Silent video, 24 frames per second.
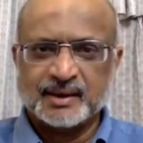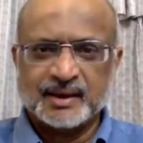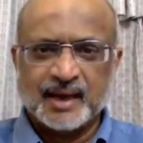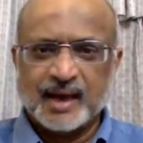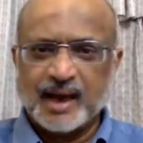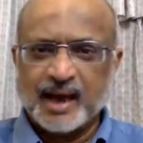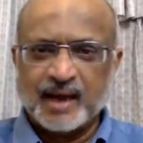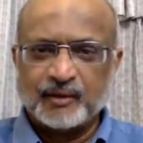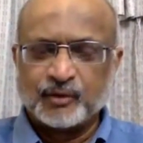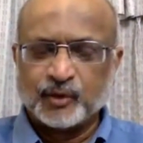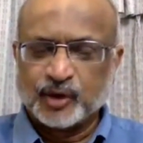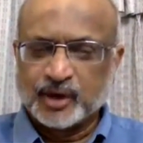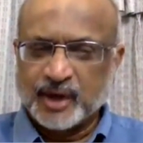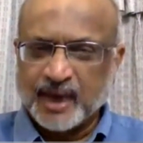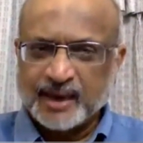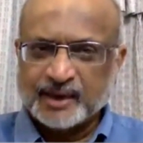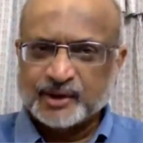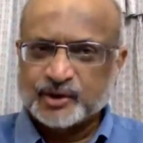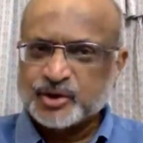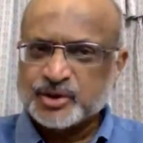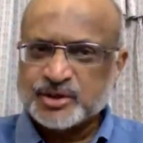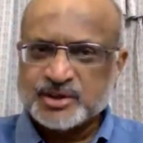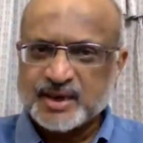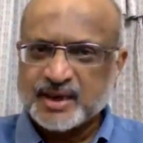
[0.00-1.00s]
I would like
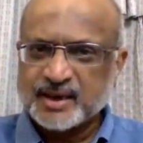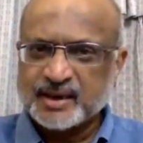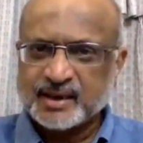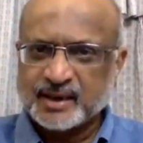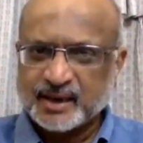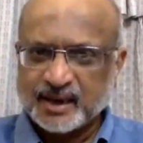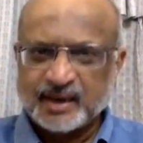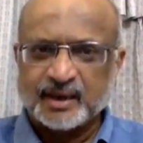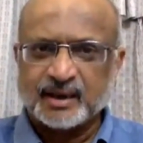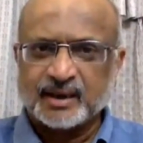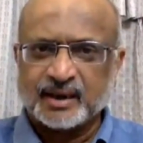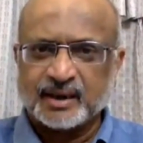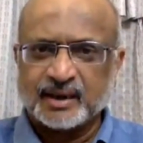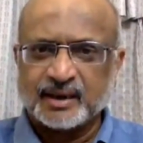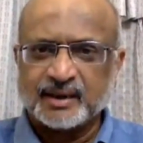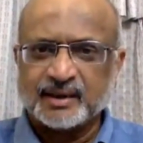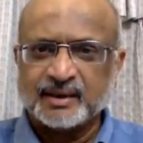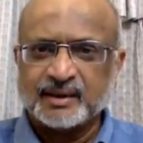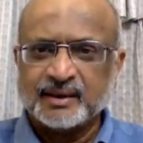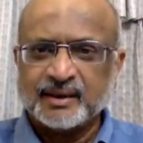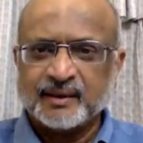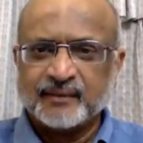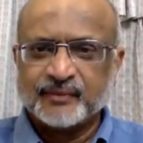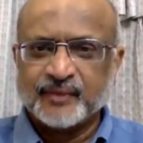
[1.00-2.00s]
to say clearly
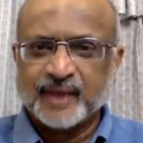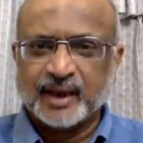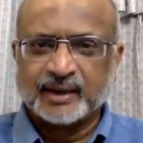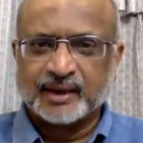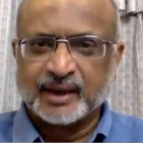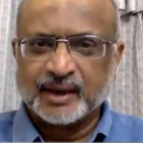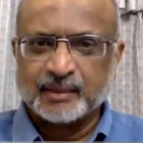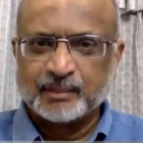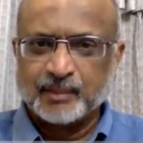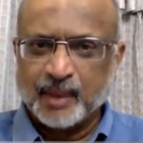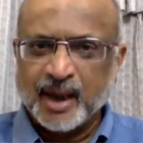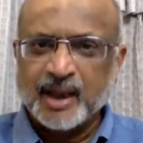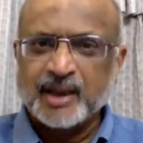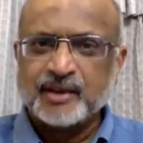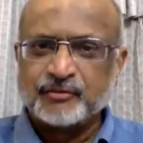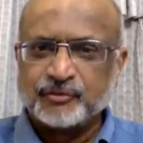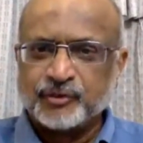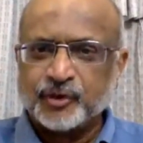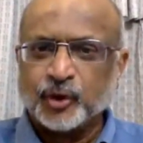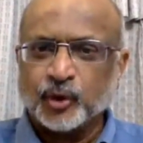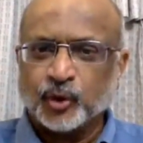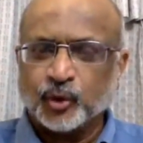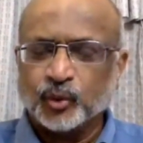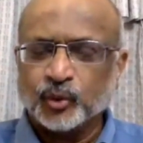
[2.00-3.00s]
that in my
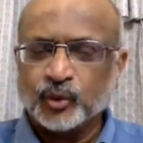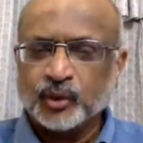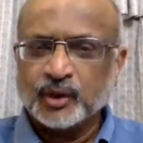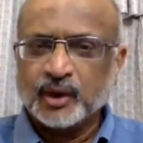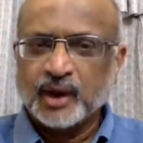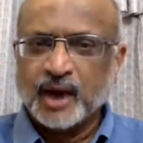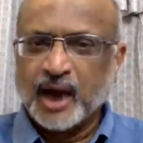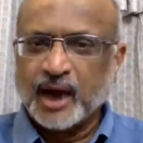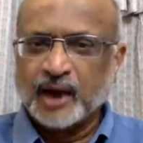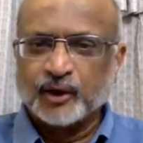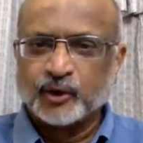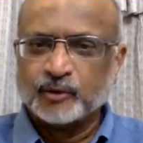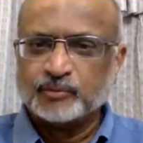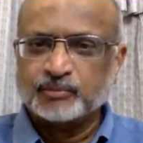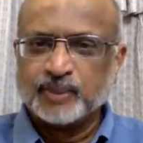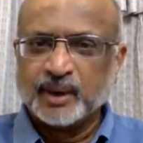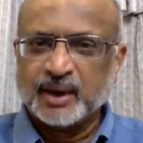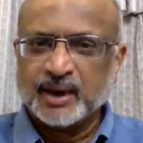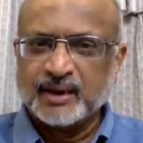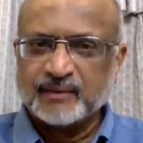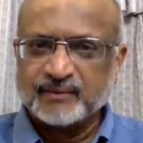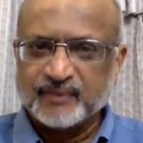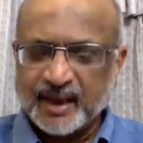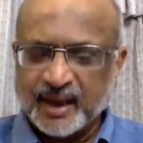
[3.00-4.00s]
view, I don't
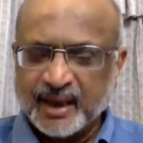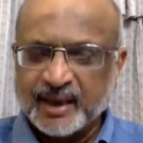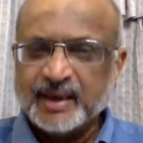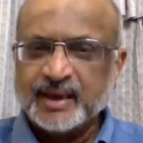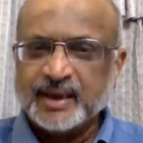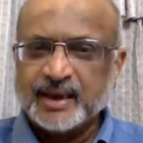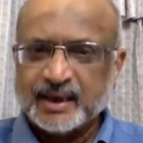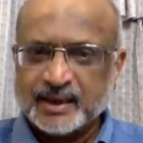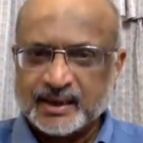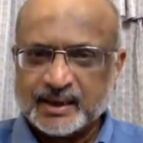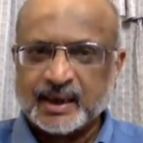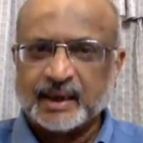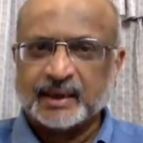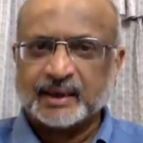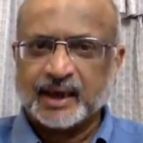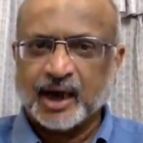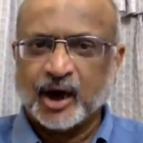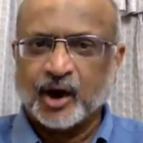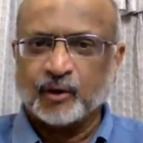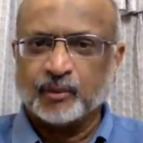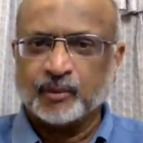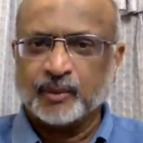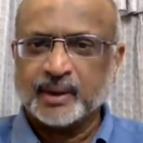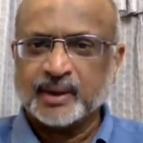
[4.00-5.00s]
believe any Indian
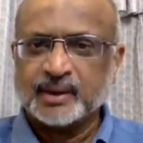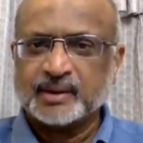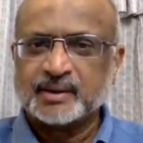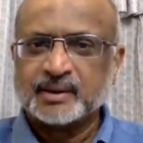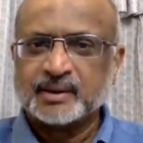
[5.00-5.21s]
government